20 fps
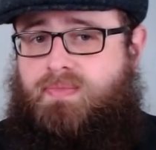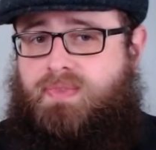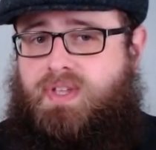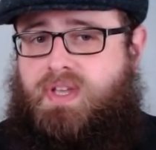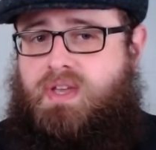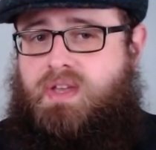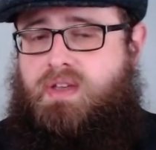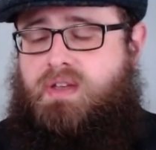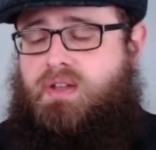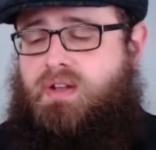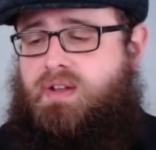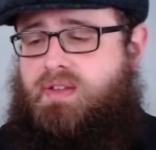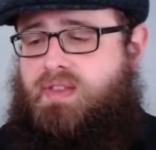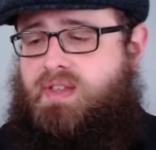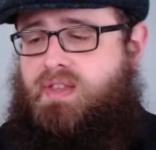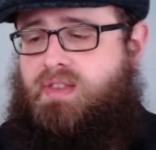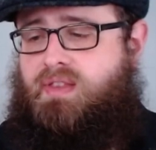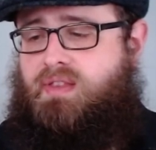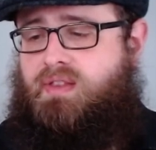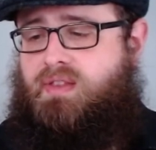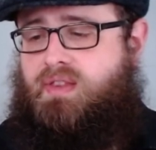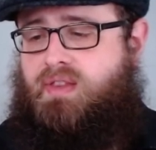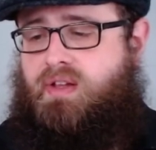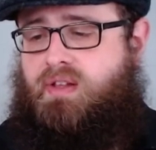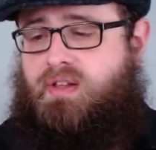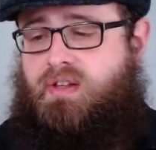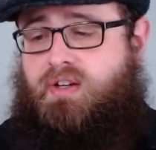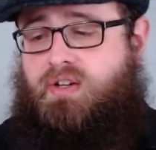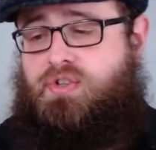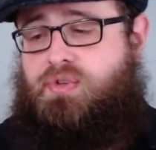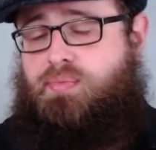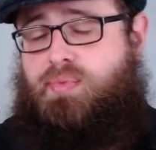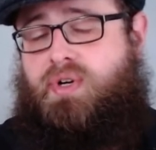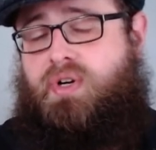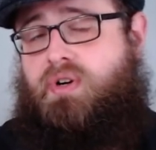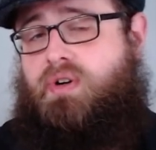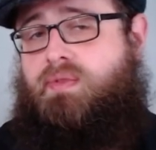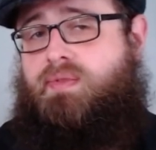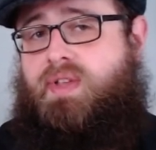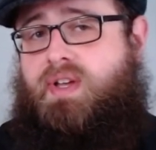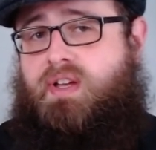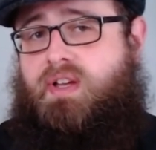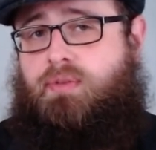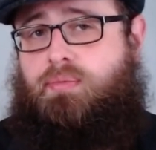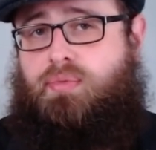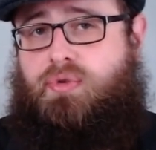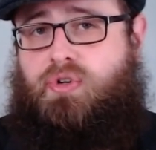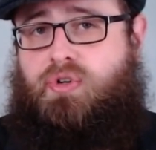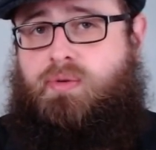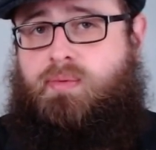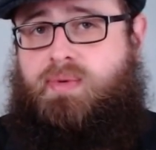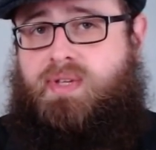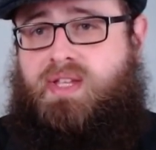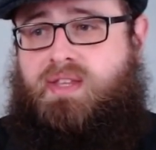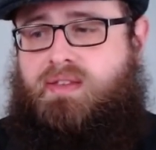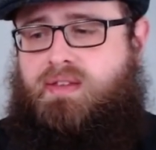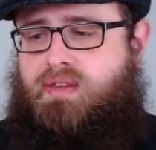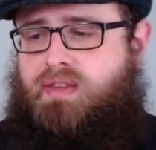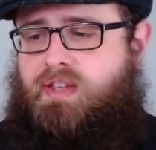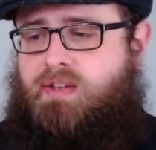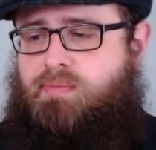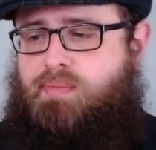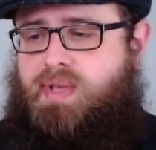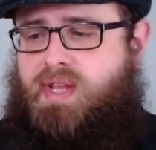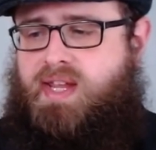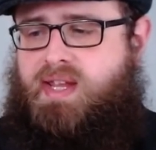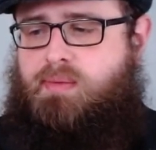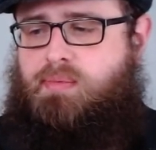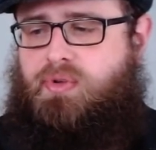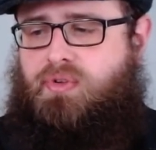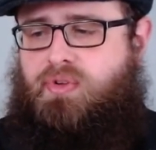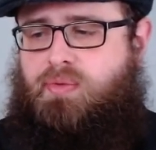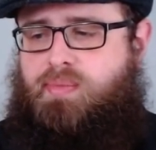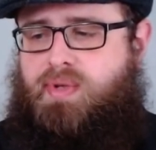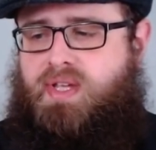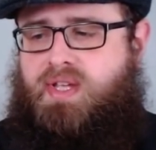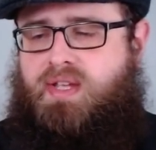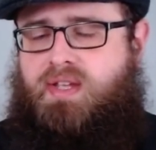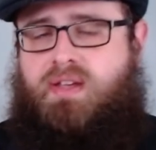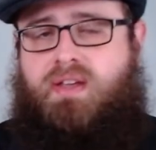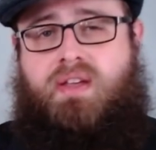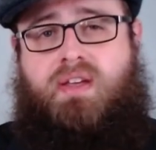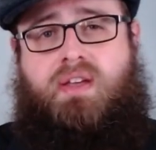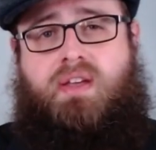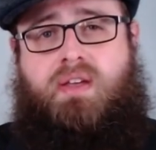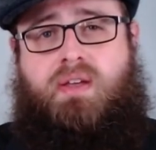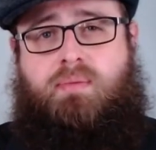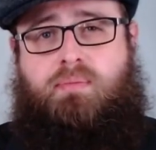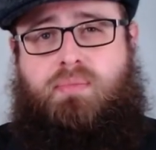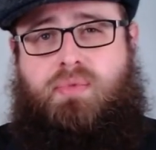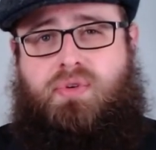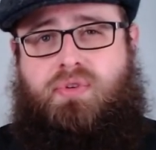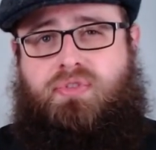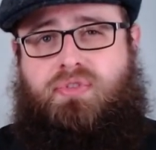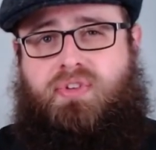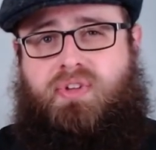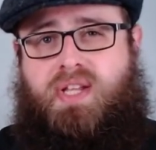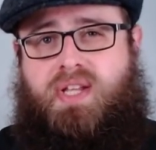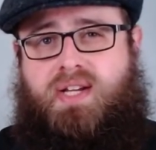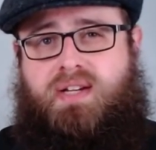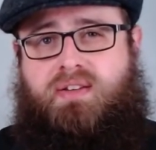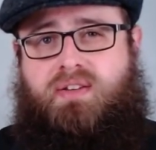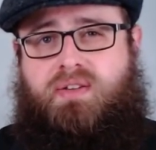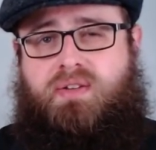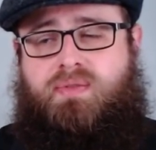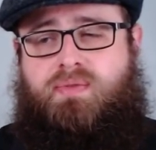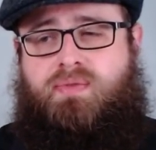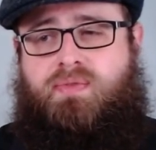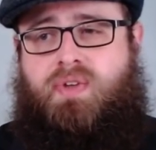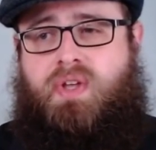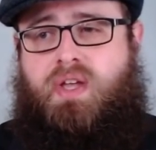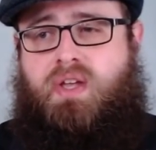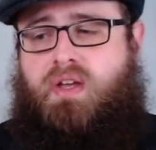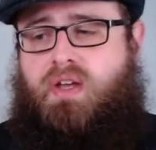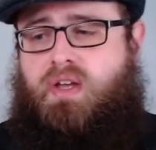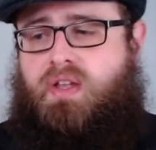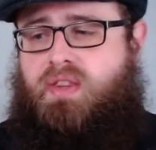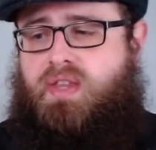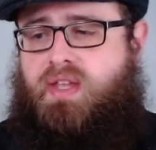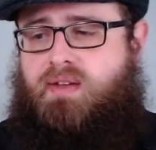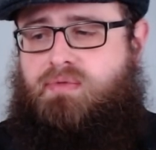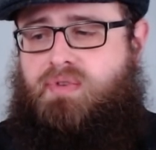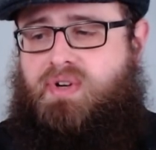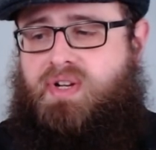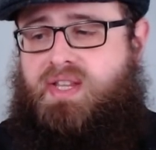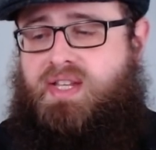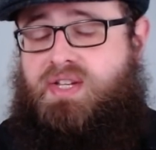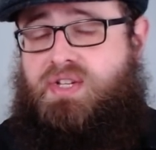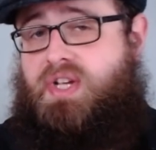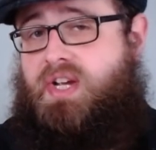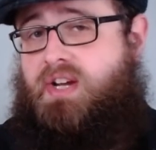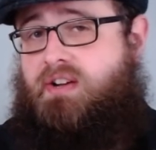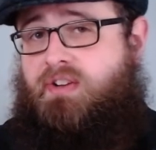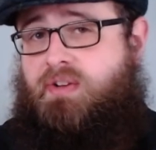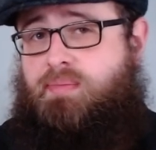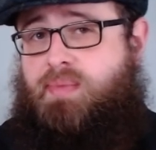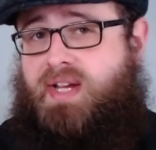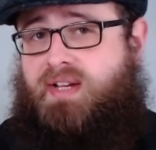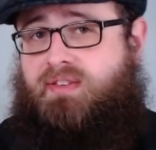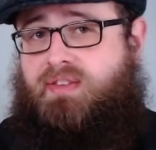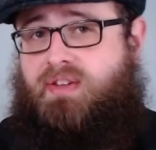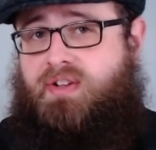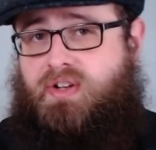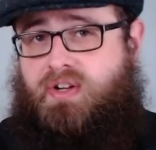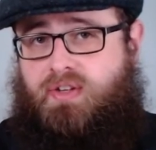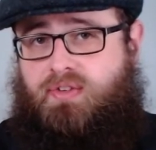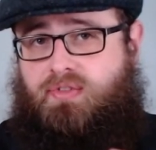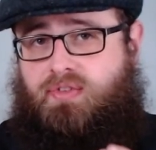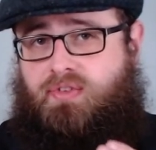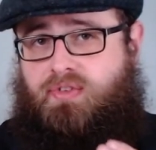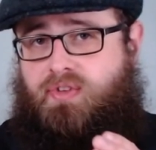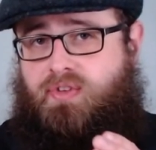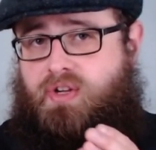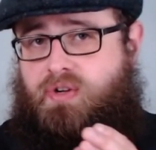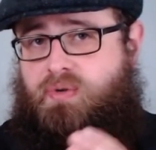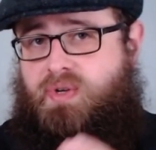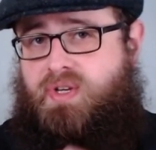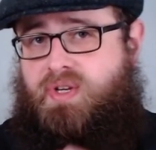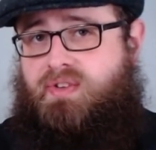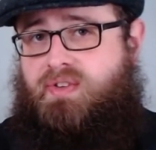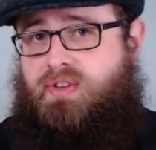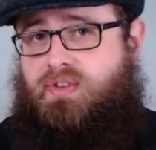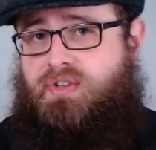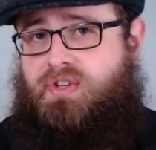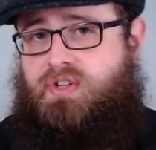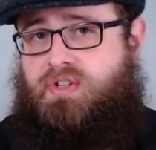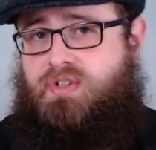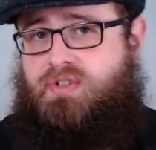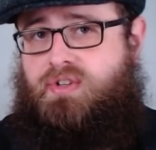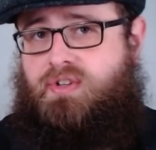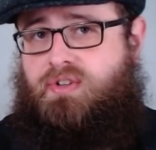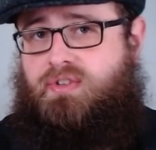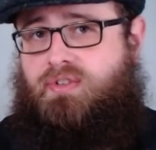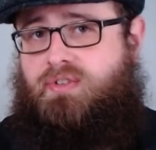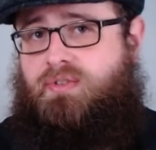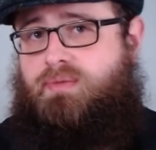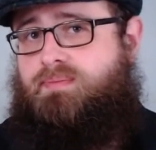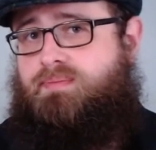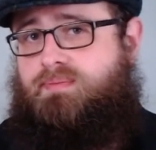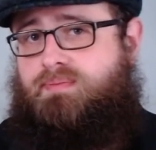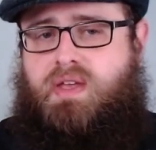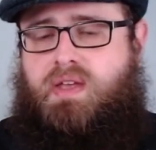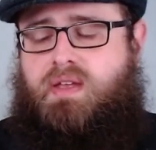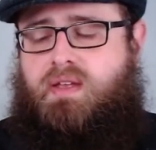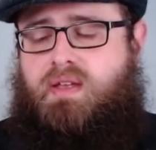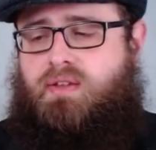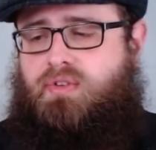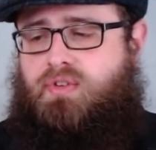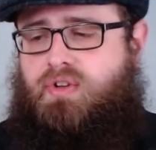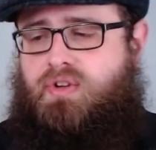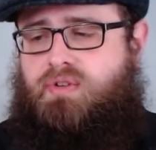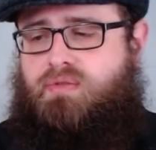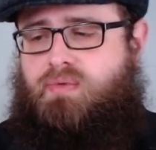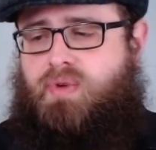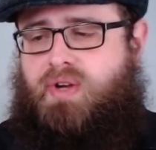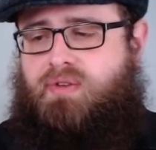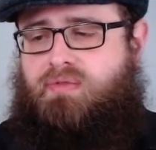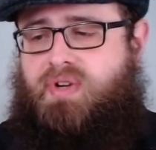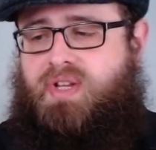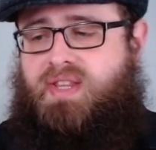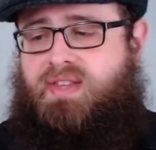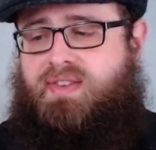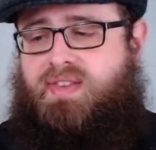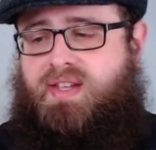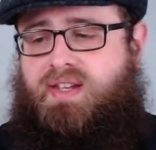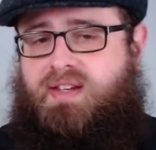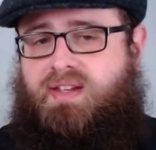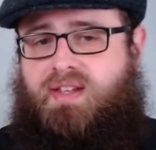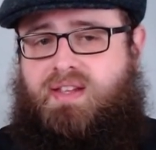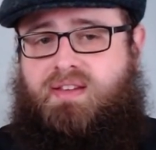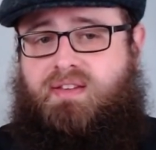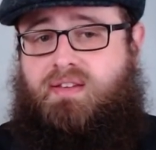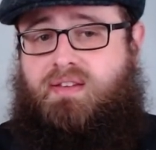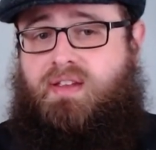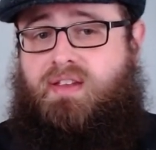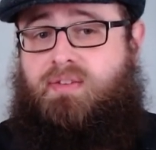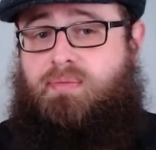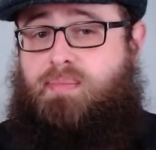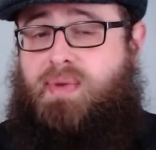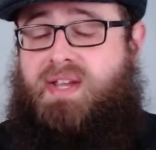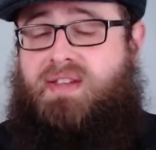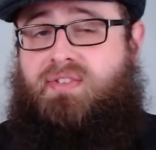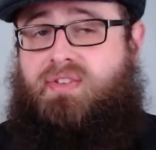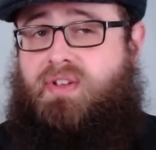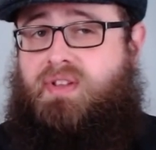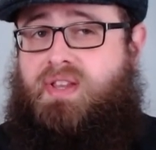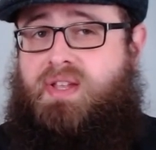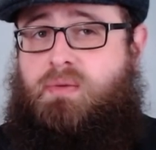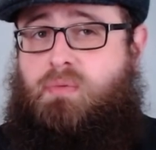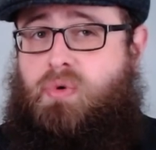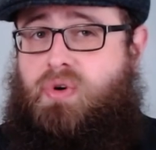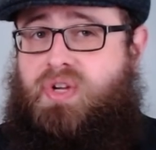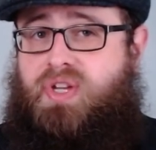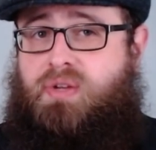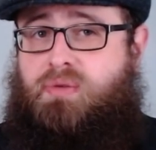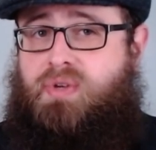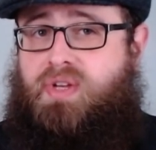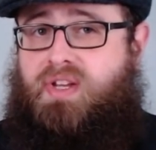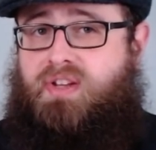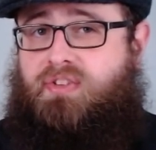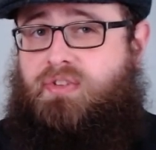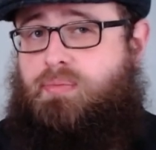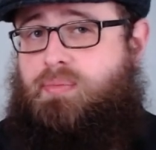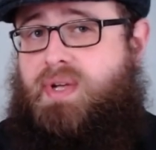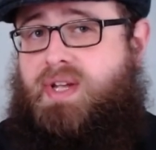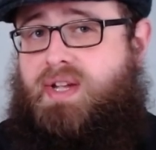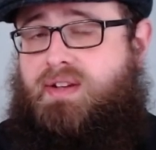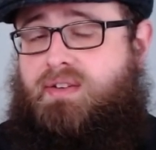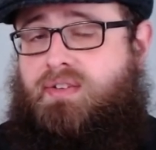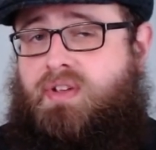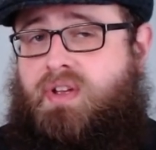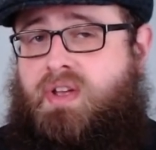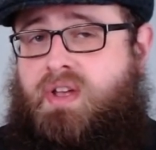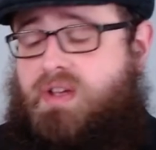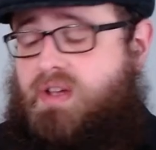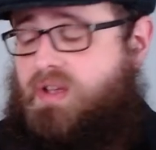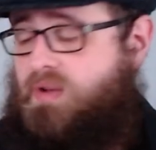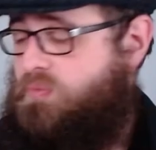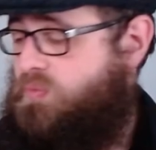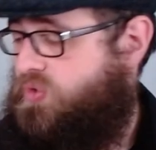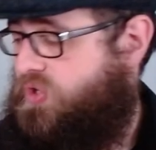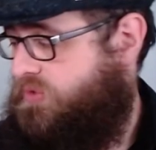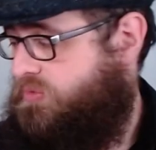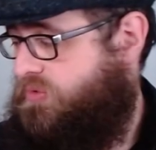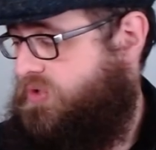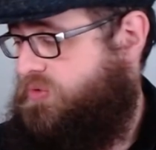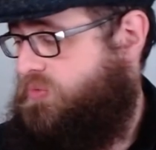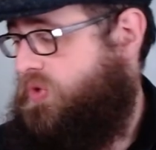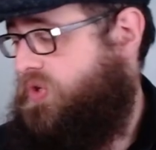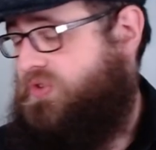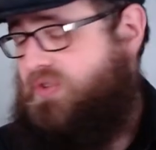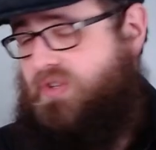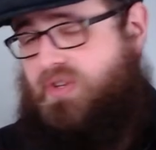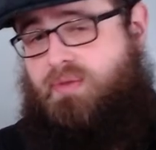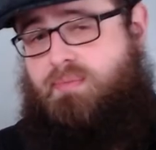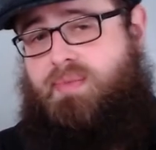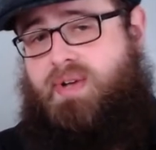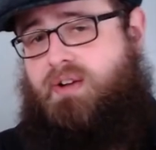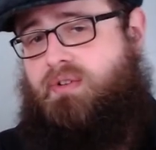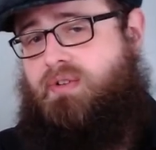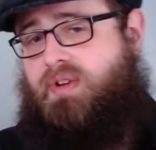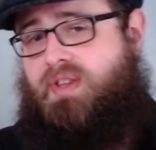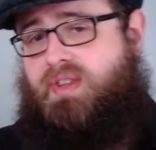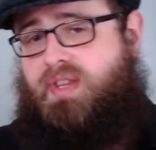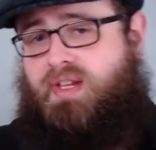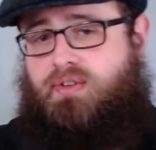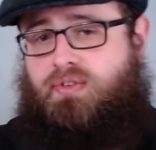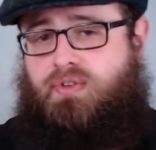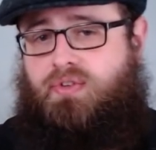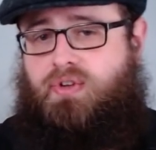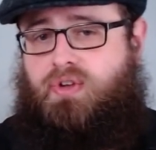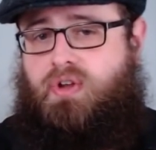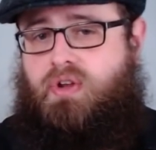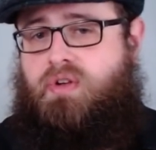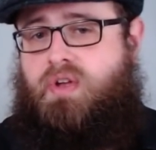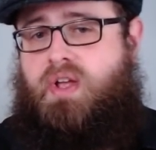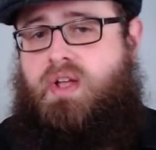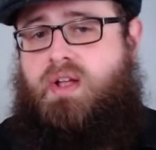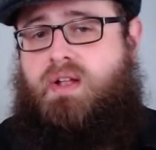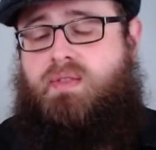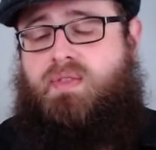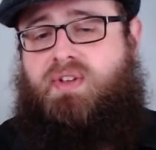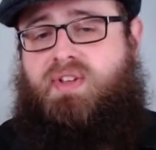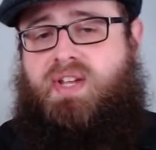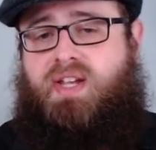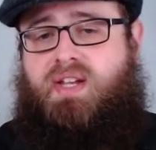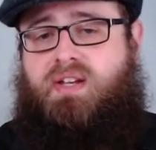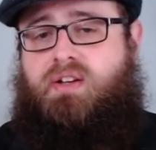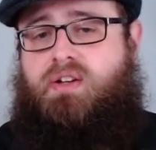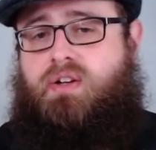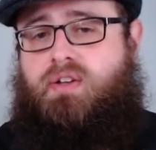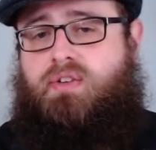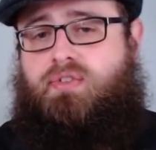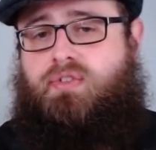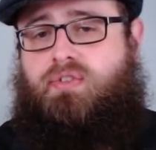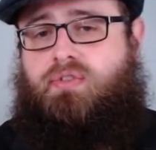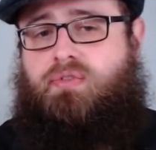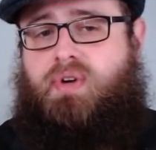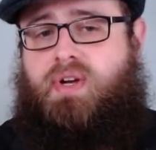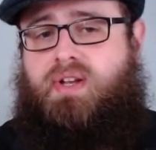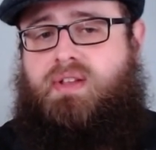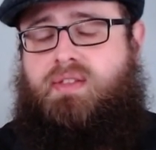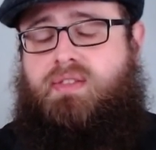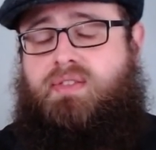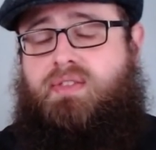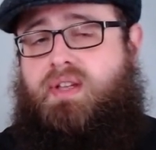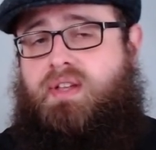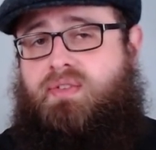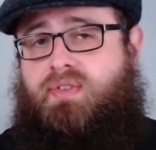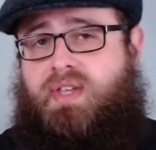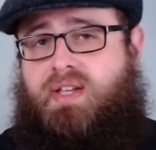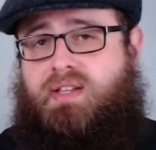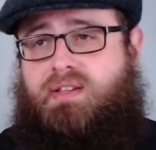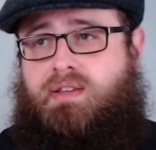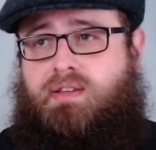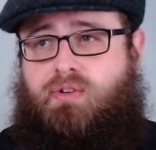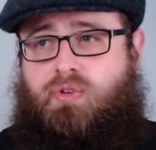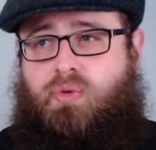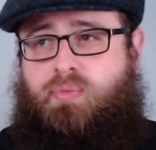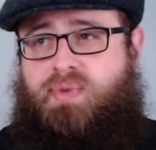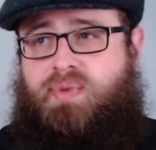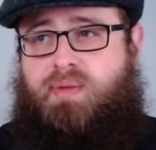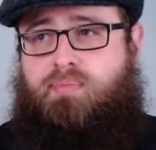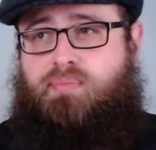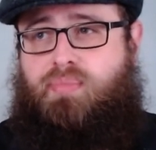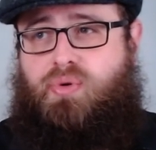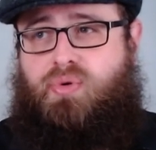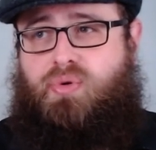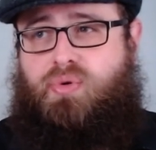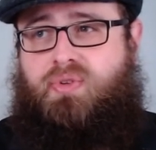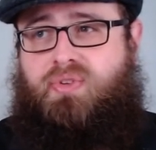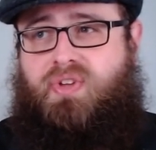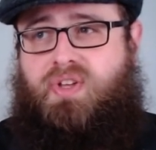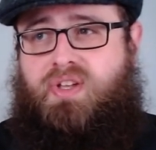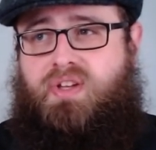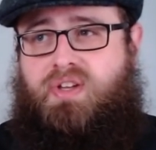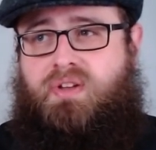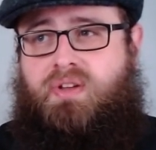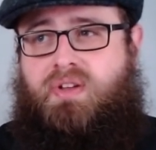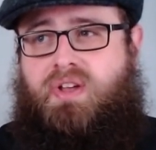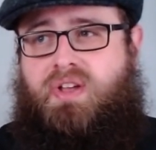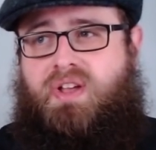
And I think that a large part of that is probably that they've been able to be more selective, and they've really cherry-picked the casks that go into this Cairdeas. So I really think it's basically what you would expect and what you would want comparing these two. The 10 cask strength is that little bit ballsier,